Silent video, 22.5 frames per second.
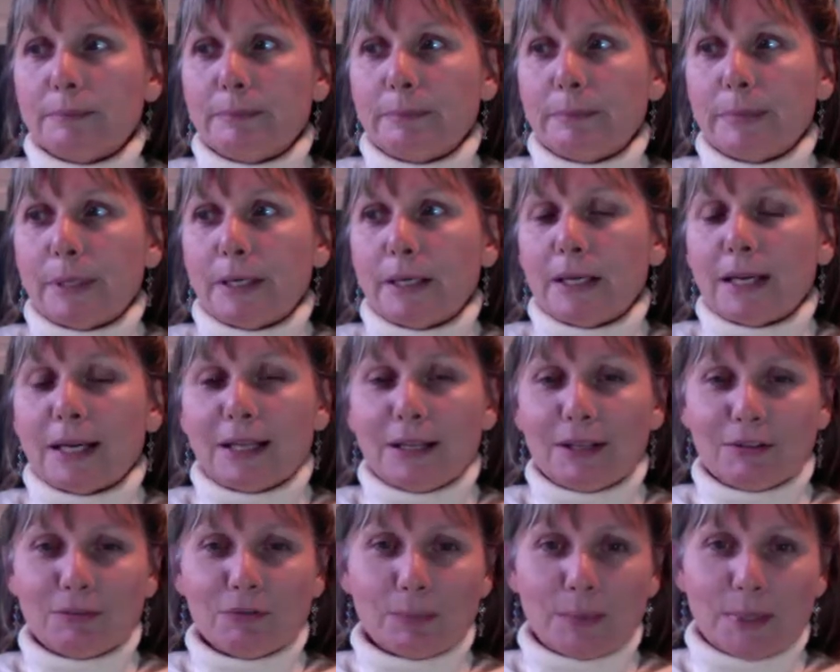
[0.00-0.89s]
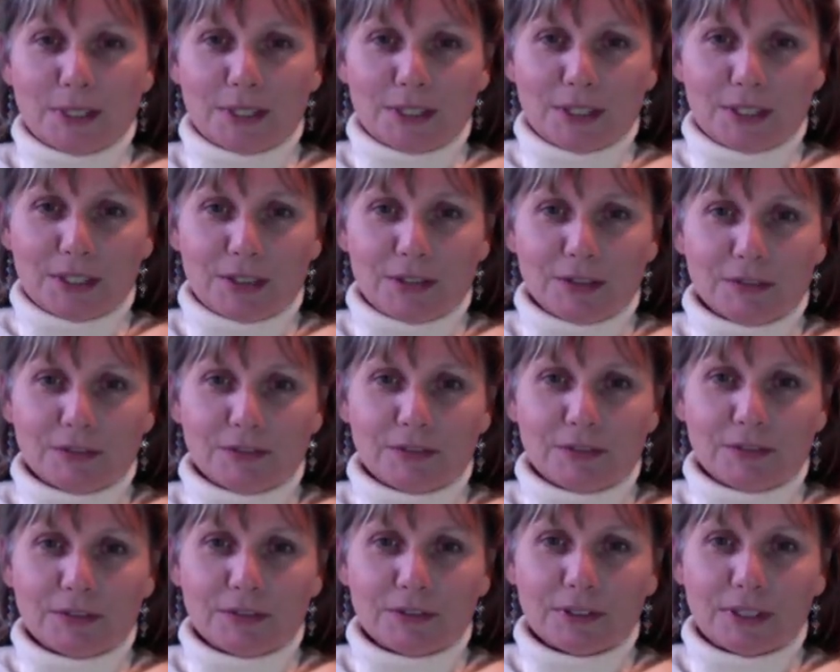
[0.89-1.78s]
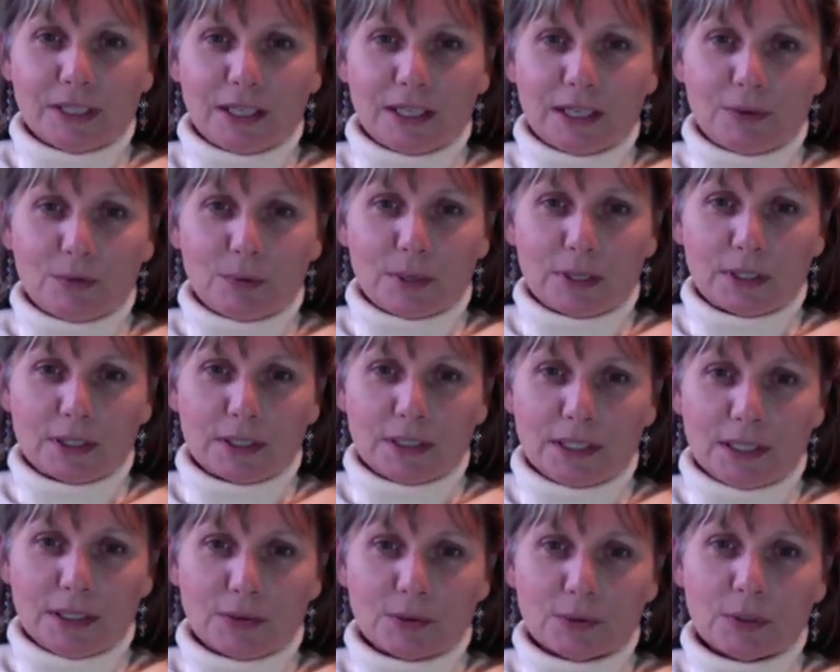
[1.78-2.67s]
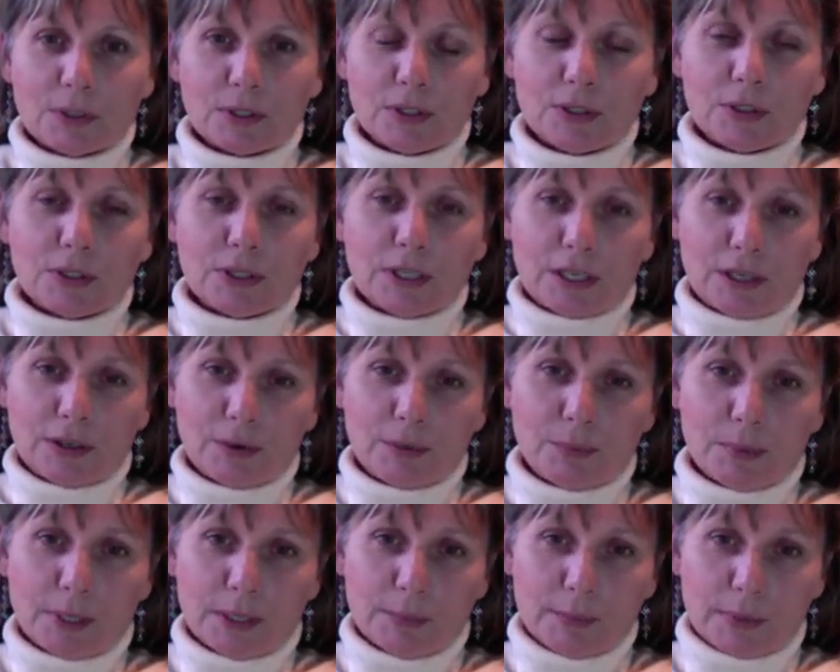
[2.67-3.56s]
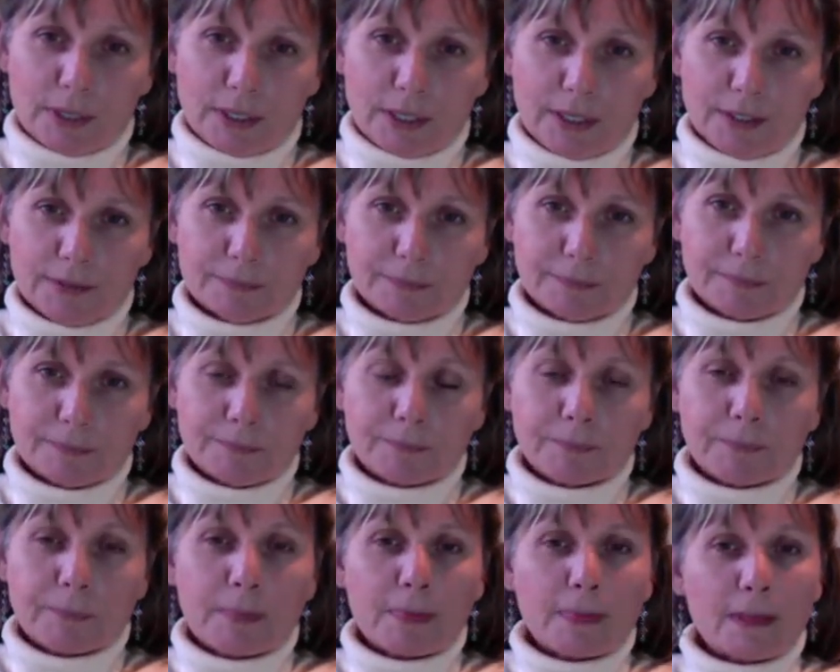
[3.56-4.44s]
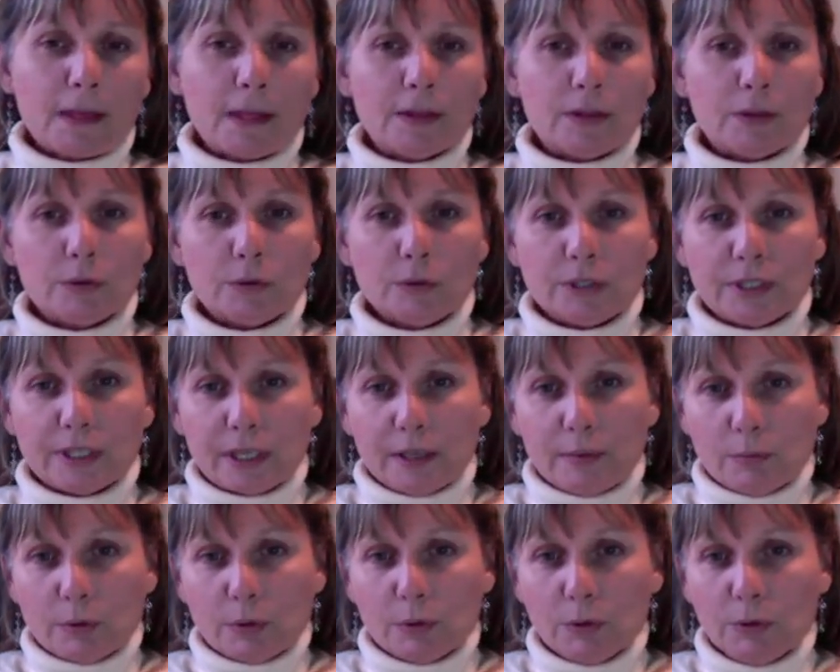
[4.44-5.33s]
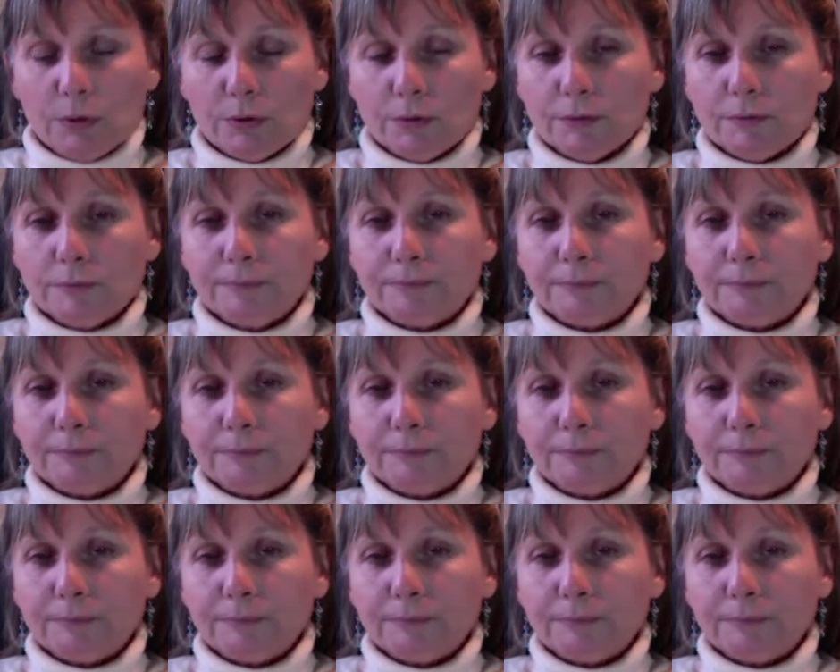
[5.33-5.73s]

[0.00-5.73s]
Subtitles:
But I love myself, and I want to take really good care of my body. 3rd time through.